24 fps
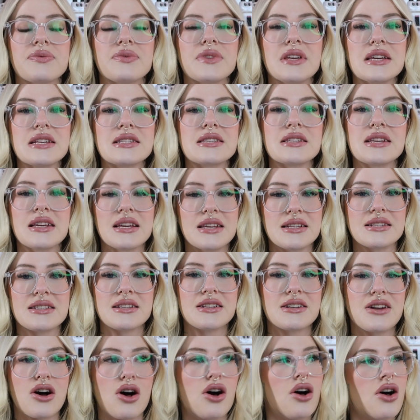this
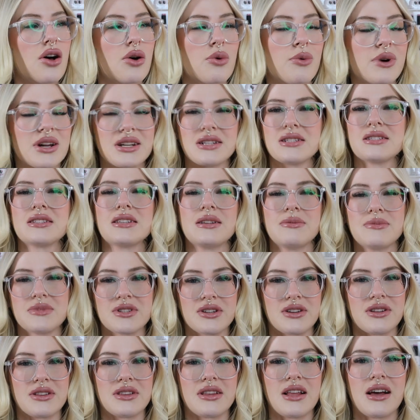isn't all what it seems
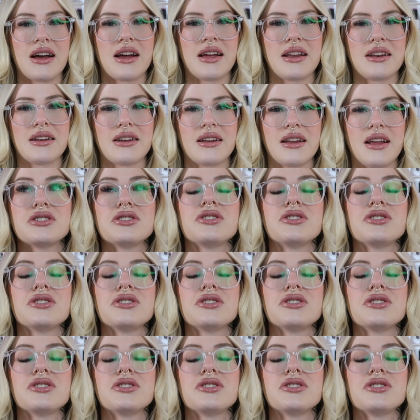online.